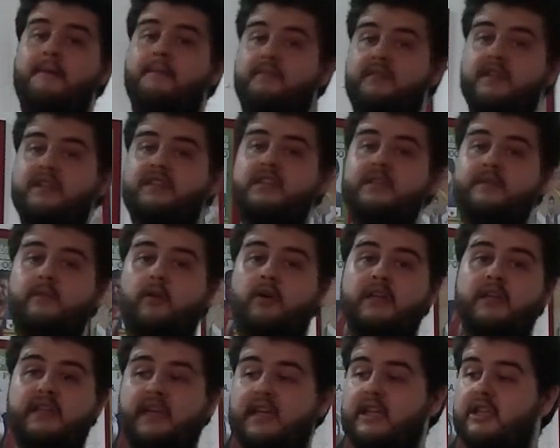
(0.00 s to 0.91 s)
this is
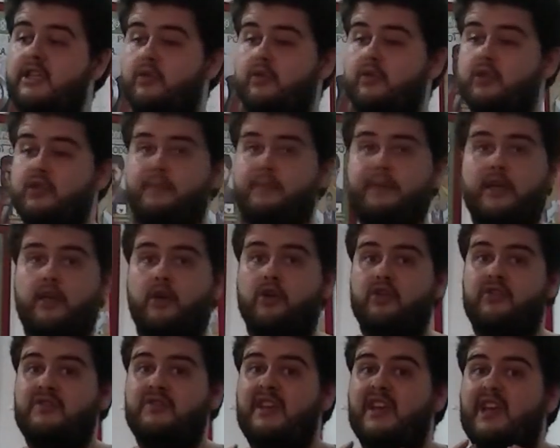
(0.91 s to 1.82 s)
very dangerous
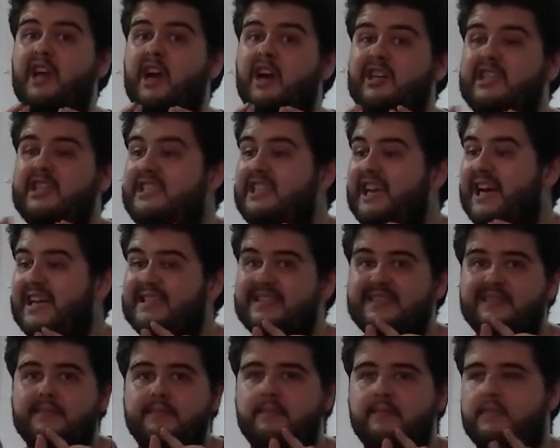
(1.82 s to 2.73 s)
because they are
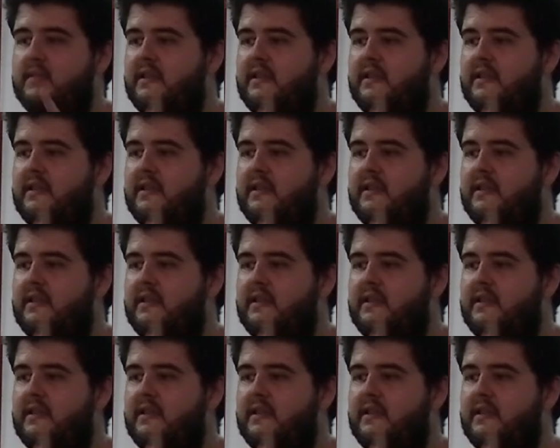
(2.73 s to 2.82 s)
just,